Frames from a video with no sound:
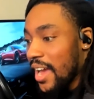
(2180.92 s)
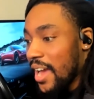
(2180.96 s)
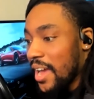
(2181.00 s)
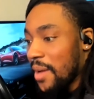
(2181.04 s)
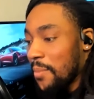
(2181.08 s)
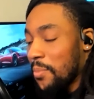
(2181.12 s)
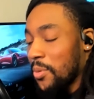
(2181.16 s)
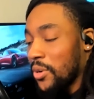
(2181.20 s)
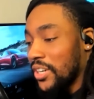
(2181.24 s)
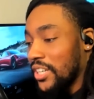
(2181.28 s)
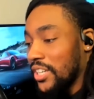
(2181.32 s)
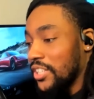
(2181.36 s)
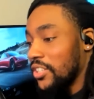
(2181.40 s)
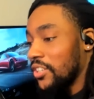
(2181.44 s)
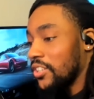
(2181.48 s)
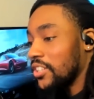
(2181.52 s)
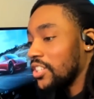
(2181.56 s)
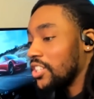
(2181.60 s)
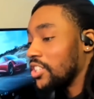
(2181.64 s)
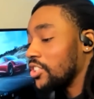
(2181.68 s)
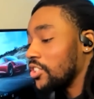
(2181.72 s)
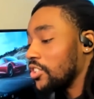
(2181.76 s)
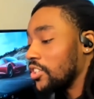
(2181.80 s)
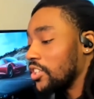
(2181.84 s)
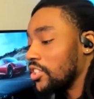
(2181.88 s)
But in
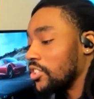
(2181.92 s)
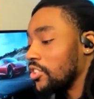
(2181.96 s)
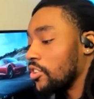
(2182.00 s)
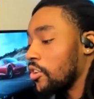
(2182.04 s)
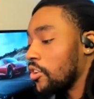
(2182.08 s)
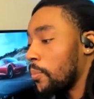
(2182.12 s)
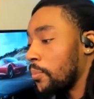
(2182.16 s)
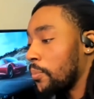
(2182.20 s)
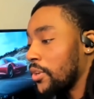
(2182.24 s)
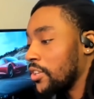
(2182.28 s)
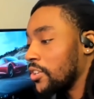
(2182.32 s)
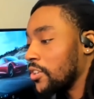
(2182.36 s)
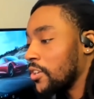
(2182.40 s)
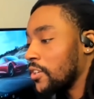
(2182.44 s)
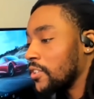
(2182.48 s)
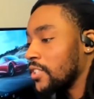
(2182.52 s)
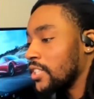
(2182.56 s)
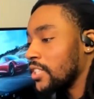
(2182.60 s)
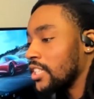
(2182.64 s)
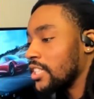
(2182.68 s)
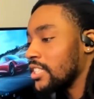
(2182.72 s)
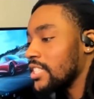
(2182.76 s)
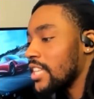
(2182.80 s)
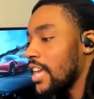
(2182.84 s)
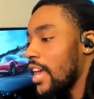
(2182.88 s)
your opinion,
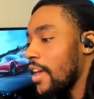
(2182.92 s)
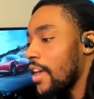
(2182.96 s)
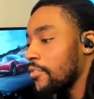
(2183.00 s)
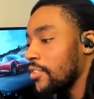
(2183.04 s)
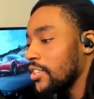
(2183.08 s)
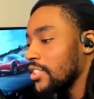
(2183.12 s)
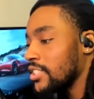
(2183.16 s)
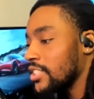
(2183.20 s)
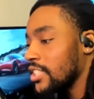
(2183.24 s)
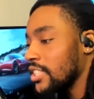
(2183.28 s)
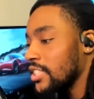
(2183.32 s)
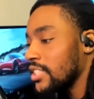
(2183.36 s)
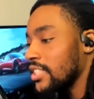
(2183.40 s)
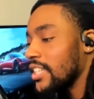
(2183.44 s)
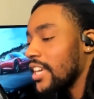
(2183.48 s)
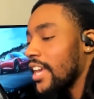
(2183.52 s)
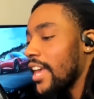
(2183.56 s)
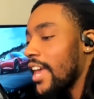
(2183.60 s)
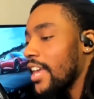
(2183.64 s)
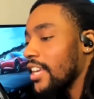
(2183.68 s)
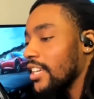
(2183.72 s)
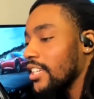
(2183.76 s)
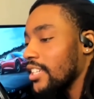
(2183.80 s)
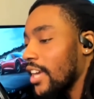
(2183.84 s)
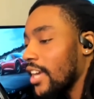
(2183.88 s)
is FSD the
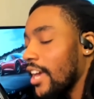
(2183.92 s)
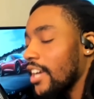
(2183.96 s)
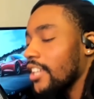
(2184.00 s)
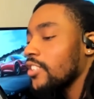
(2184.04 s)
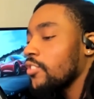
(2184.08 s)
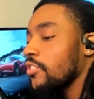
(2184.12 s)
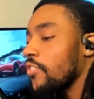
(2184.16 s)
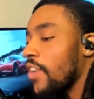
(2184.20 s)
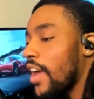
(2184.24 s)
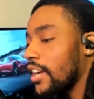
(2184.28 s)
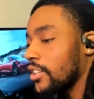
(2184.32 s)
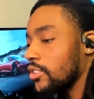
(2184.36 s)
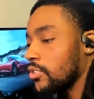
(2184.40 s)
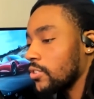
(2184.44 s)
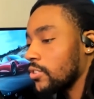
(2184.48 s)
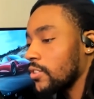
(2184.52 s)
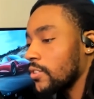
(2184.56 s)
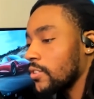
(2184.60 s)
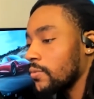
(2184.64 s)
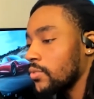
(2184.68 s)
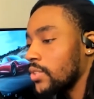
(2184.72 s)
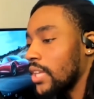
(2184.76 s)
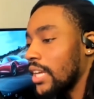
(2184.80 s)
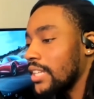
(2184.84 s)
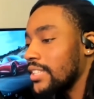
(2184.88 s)
X
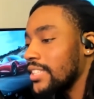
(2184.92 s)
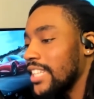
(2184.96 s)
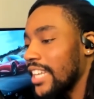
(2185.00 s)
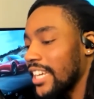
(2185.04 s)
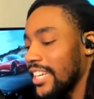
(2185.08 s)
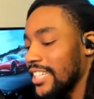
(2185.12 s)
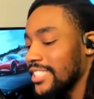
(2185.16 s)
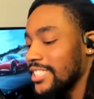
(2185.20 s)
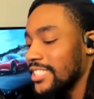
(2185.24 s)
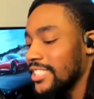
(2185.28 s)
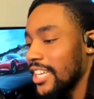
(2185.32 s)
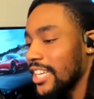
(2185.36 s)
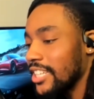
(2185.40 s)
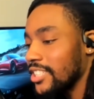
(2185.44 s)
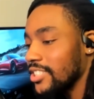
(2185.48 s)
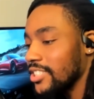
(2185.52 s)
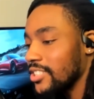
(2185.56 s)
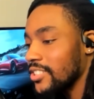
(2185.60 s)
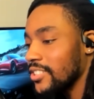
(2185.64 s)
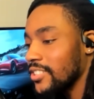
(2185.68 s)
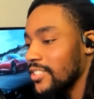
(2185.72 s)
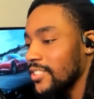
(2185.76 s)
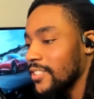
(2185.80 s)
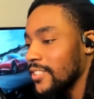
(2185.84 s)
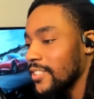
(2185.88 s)
factor that takes
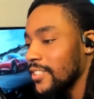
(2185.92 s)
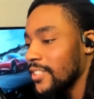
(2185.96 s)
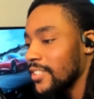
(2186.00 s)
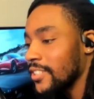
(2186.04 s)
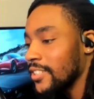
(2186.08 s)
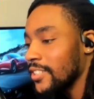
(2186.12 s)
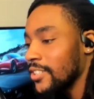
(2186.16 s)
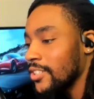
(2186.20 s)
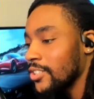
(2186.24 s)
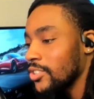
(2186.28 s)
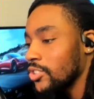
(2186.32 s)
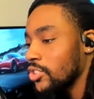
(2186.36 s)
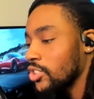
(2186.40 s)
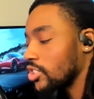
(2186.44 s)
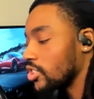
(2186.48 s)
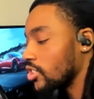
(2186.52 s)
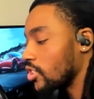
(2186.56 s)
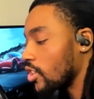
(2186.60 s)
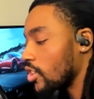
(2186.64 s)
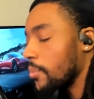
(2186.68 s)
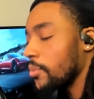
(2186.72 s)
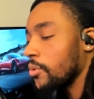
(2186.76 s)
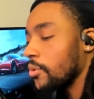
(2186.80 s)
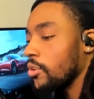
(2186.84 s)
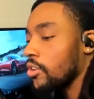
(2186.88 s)
Tesla to the
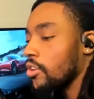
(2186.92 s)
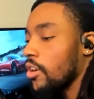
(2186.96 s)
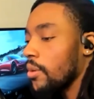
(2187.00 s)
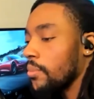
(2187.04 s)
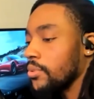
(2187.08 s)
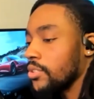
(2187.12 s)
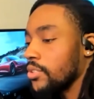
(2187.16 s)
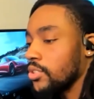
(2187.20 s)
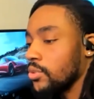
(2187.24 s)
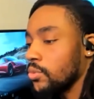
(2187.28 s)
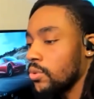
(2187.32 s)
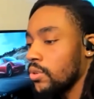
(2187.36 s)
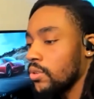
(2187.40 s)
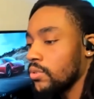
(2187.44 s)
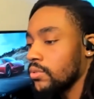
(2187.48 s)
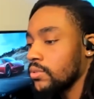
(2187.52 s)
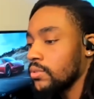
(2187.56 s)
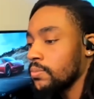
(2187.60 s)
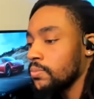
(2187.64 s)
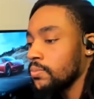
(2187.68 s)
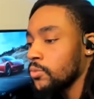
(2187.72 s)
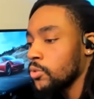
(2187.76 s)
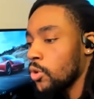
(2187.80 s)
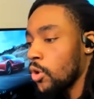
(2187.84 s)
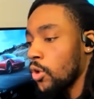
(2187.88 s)
number one company in the world?
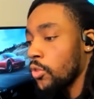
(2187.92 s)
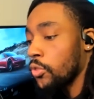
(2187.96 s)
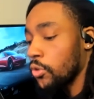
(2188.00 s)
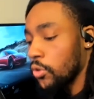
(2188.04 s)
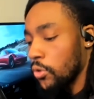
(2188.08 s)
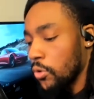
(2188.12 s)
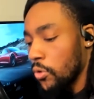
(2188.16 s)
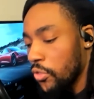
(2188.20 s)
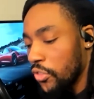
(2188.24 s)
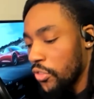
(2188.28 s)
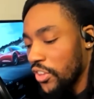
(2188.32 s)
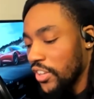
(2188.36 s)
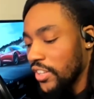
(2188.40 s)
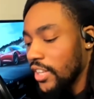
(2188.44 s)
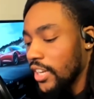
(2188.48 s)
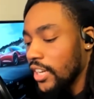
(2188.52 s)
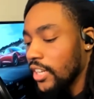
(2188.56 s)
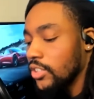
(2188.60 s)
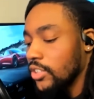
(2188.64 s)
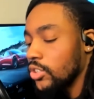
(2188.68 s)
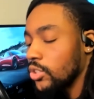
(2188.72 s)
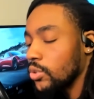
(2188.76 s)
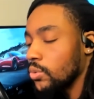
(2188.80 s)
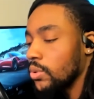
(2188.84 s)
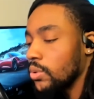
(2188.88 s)
Or do you think they
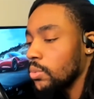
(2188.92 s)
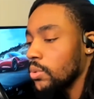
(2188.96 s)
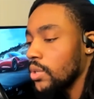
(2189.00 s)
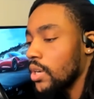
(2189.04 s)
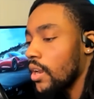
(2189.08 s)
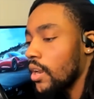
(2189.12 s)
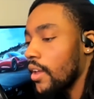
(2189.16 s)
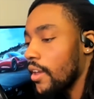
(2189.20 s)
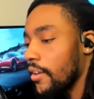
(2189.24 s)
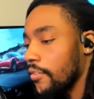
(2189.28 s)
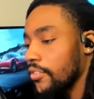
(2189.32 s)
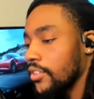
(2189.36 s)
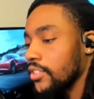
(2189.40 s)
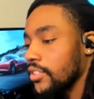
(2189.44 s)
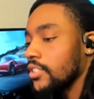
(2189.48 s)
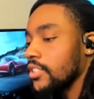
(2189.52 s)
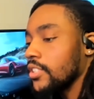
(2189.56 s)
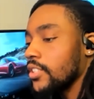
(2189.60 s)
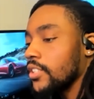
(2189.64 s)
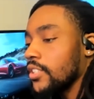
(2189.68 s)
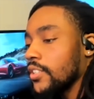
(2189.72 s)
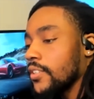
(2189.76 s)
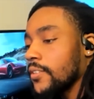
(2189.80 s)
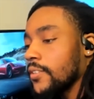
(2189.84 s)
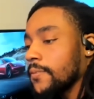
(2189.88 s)
can do it without
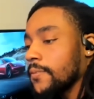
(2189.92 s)
FSD?